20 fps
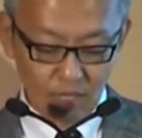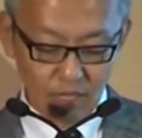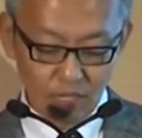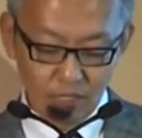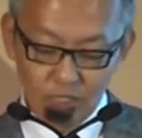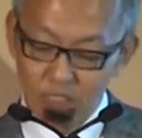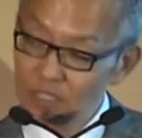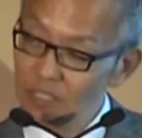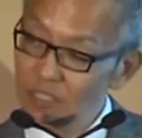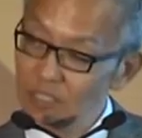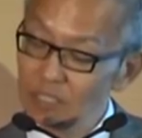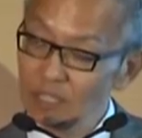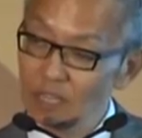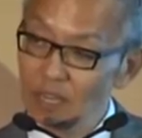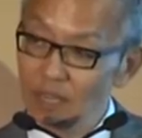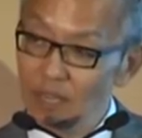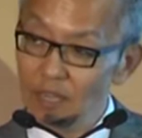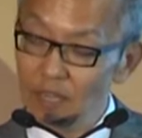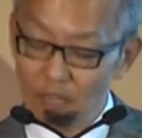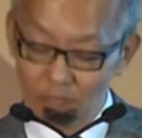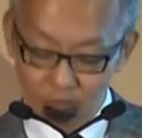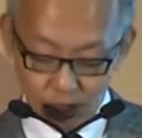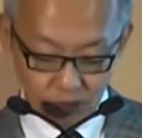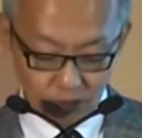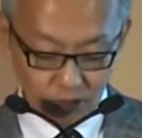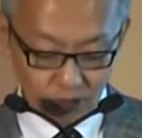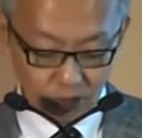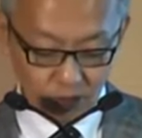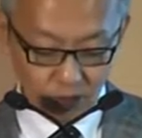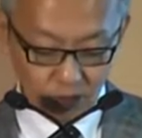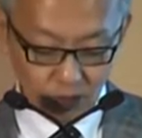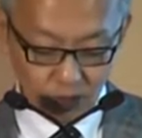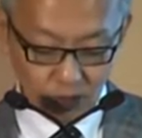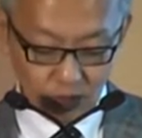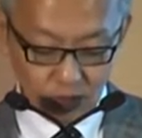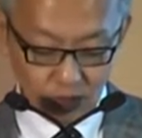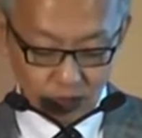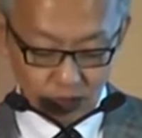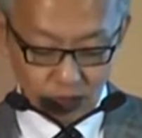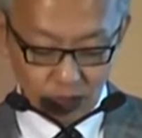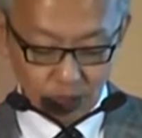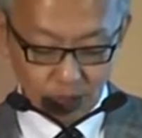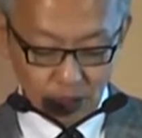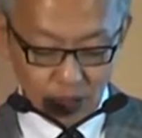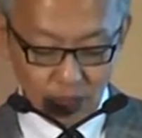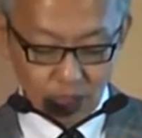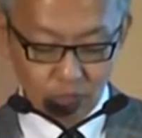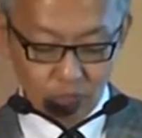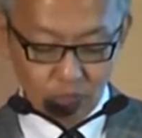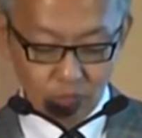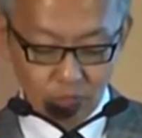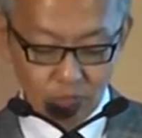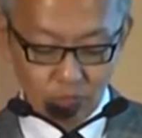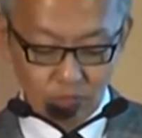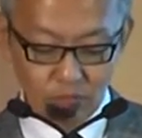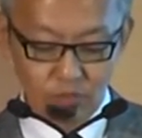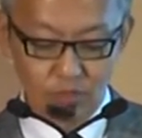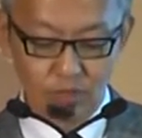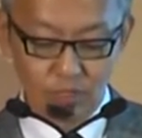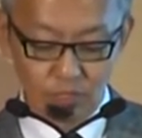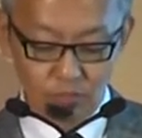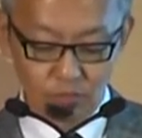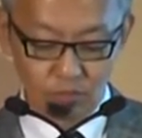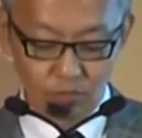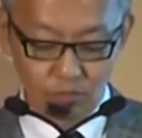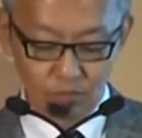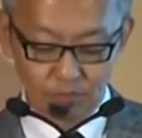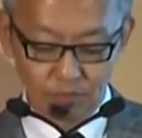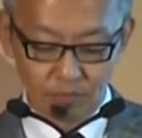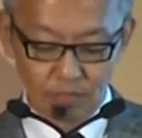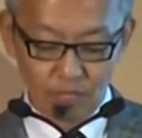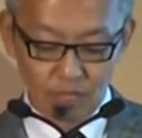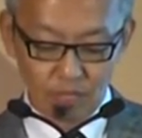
HCIL, which is part of this region,